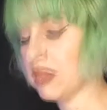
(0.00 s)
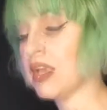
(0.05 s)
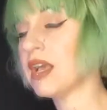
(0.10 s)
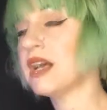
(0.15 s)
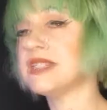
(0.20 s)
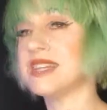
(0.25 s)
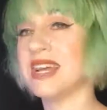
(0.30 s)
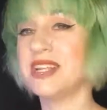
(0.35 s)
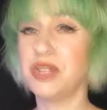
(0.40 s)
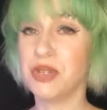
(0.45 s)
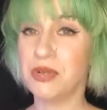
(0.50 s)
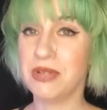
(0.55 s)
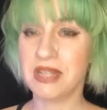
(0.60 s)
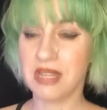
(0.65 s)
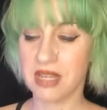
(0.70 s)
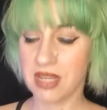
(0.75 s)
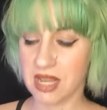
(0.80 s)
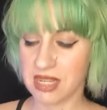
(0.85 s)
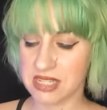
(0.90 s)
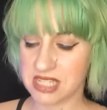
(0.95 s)
because I do need
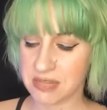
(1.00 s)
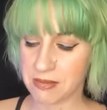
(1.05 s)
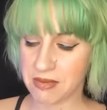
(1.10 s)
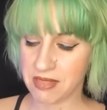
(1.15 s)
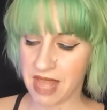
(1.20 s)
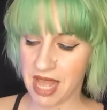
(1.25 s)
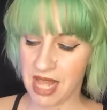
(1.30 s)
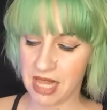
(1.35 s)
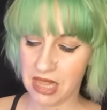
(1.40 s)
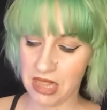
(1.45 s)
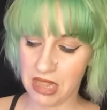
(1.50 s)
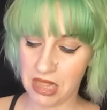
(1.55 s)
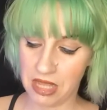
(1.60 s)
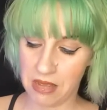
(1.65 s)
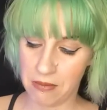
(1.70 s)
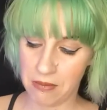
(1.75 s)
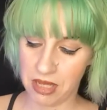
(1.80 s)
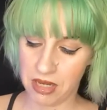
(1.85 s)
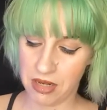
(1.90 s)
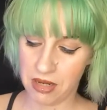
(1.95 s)
to cut some of that
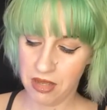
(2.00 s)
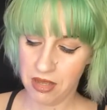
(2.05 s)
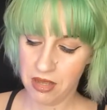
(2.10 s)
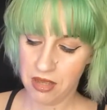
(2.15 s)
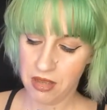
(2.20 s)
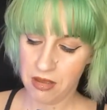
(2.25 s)
lemon